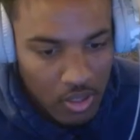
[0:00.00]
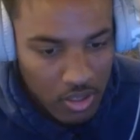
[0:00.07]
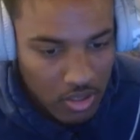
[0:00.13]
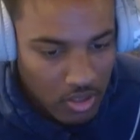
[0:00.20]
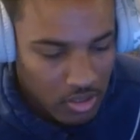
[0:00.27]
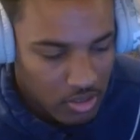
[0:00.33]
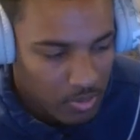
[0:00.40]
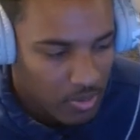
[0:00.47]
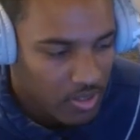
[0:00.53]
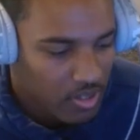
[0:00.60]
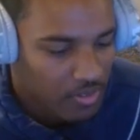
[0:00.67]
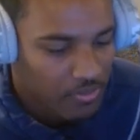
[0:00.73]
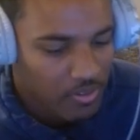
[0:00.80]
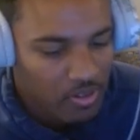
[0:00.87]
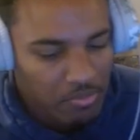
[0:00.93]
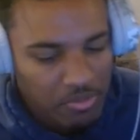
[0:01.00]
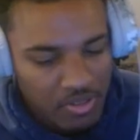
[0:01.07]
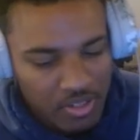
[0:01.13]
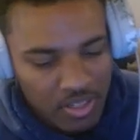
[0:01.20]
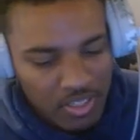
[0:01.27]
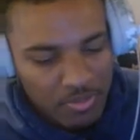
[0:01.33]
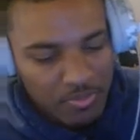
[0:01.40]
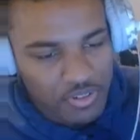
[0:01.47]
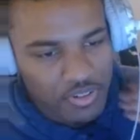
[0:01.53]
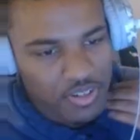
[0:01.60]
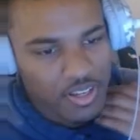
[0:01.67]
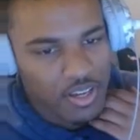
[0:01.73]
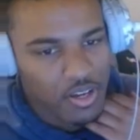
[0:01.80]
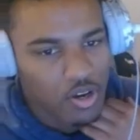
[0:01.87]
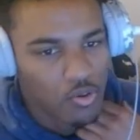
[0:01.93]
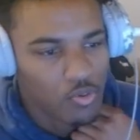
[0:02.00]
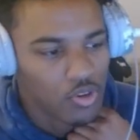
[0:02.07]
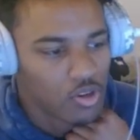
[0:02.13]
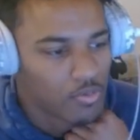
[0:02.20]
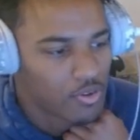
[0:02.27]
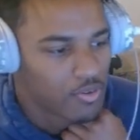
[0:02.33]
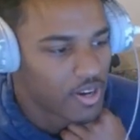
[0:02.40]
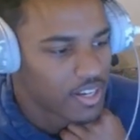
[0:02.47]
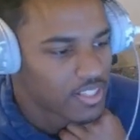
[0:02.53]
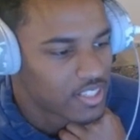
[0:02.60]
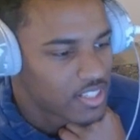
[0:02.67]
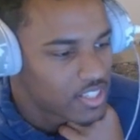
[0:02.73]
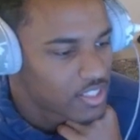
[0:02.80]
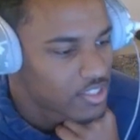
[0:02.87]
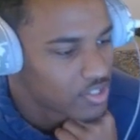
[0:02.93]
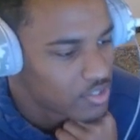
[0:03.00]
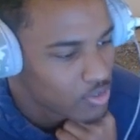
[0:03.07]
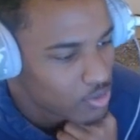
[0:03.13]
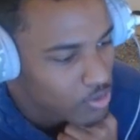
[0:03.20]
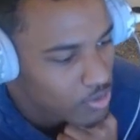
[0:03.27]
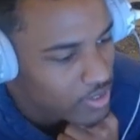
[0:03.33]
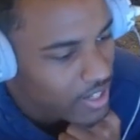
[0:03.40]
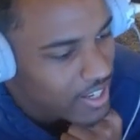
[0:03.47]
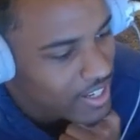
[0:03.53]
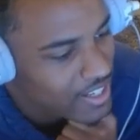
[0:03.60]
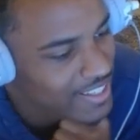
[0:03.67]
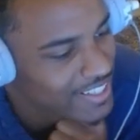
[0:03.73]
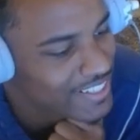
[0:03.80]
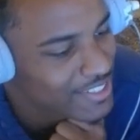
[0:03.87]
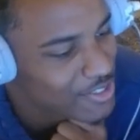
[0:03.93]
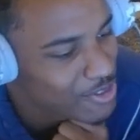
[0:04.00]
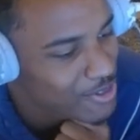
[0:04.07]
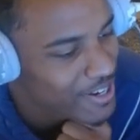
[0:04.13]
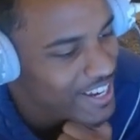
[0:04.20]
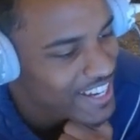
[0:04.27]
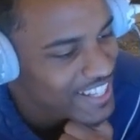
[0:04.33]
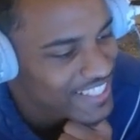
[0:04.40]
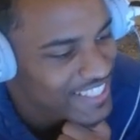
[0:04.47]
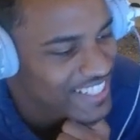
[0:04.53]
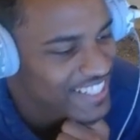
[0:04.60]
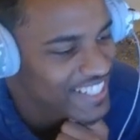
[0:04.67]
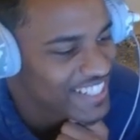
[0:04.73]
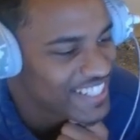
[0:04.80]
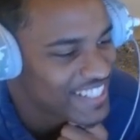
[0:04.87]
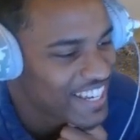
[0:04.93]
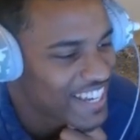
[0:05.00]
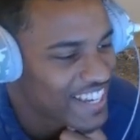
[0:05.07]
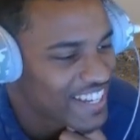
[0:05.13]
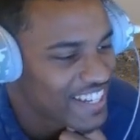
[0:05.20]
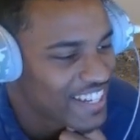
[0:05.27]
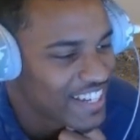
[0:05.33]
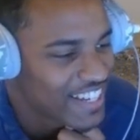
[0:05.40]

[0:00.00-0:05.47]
Yo, it's been on for been on, it's been on that. We're gonna be right to this dude name, Durag TDJ.